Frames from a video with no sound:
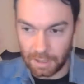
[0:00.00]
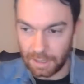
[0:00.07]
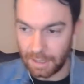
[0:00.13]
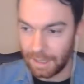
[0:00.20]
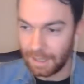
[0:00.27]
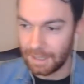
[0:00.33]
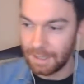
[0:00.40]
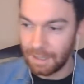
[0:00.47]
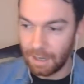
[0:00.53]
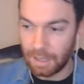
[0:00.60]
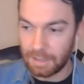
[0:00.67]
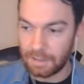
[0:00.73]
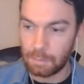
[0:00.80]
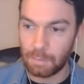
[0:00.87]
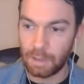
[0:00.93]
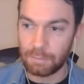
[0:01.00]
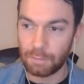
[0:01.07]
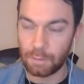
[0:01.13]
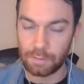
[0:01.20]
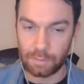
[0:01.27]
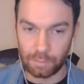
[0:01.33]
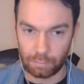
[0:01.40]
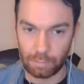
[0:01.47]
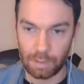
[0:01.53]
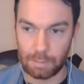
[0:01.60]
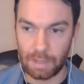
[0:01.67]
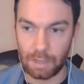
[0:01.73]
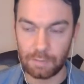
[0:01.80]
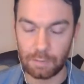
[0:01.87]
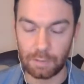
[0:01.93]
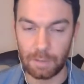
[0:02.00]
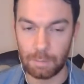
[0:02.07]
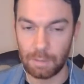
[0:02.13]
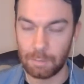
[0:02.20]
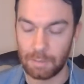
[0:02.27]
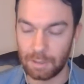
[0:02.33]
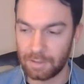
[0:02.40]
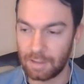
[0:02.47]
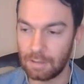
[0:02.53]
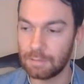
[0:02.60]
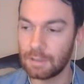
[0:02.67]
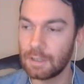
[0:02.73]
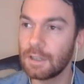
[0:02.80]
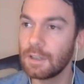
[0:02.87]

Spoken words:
I did my first stream yesterday by myself,